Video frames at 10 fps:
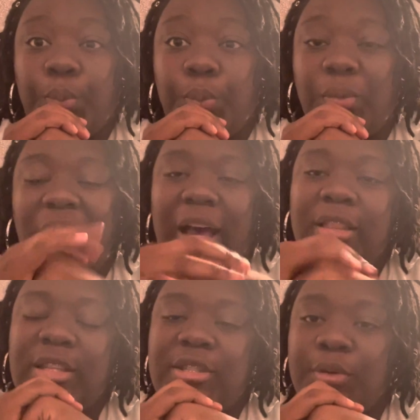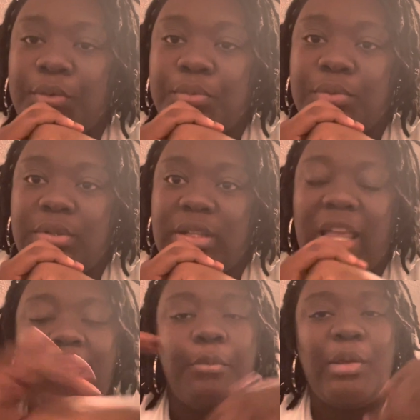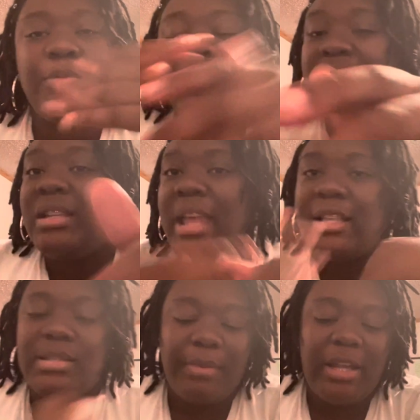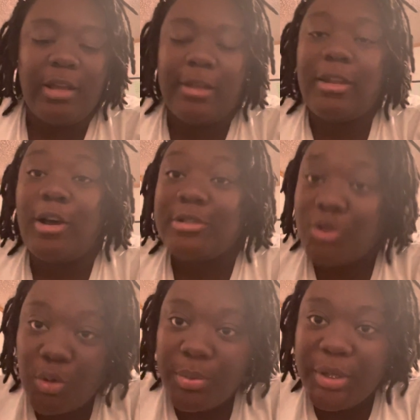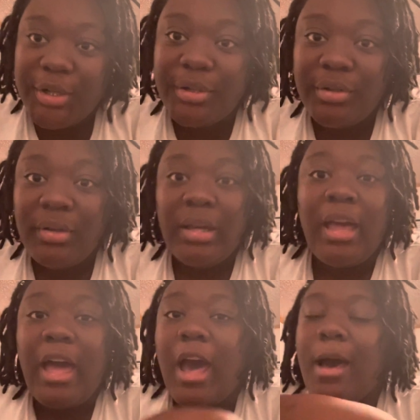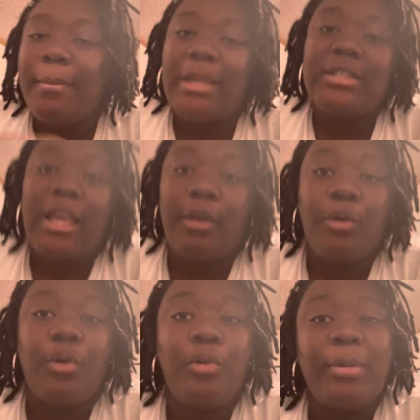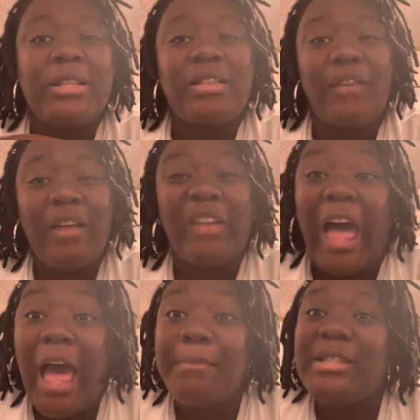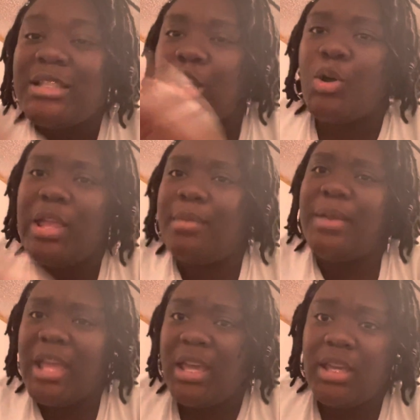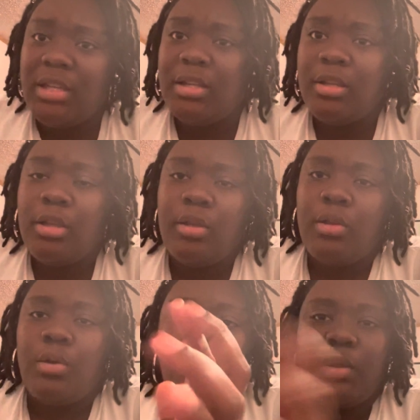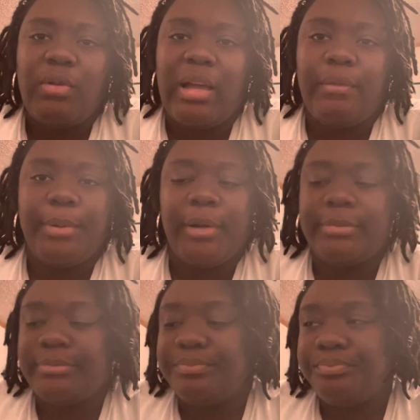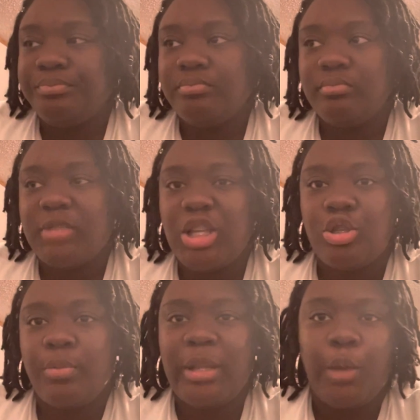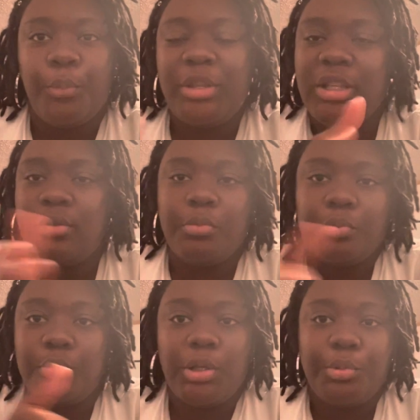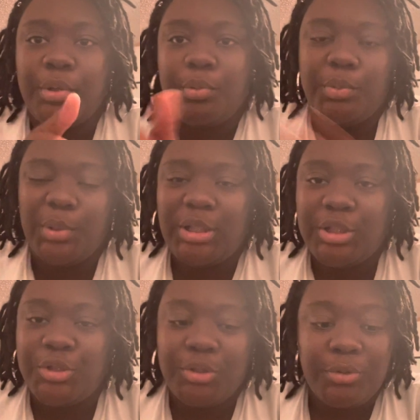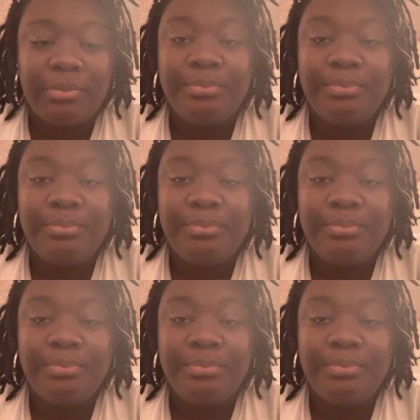how this goes. And we will see next month in October how my cycle goes. Because if I'm still in pain, we're going to have a problem. Because it's going to be like, what did you do?